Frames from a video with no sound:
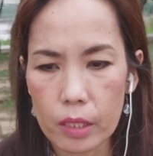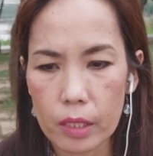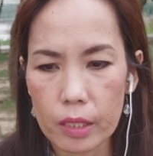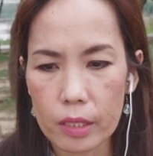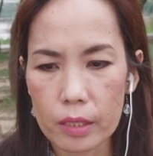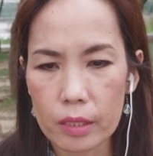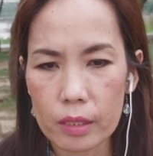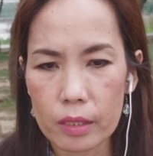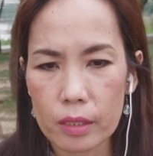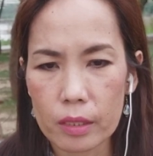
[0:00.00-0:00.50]

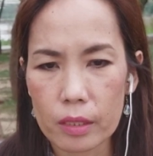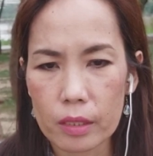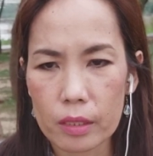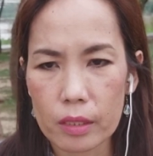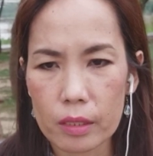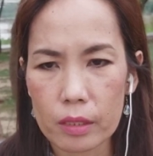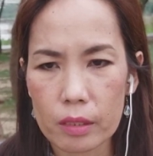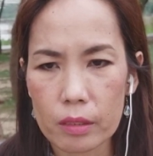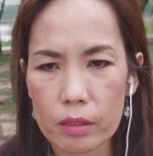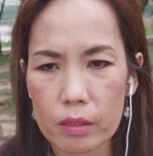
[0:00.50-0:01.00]

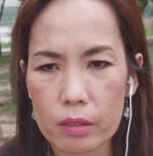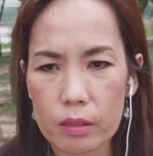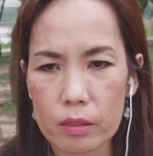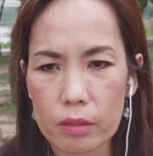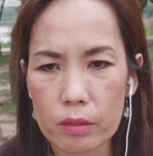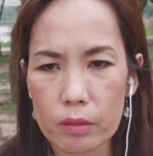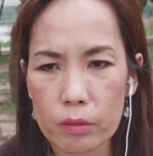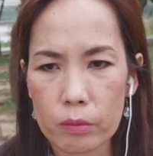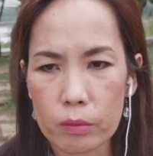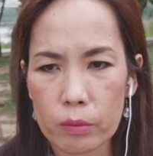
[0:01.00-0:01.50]
And
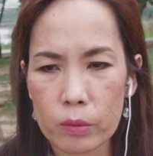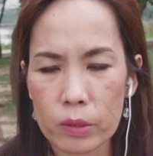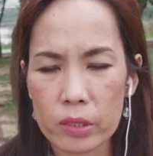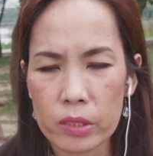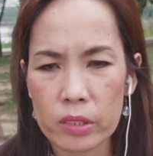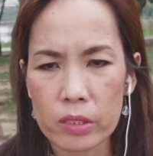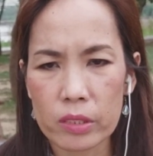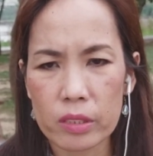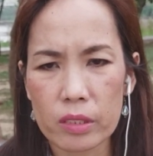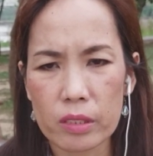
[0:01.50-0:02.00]

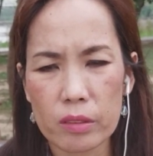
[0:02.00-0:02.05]
what's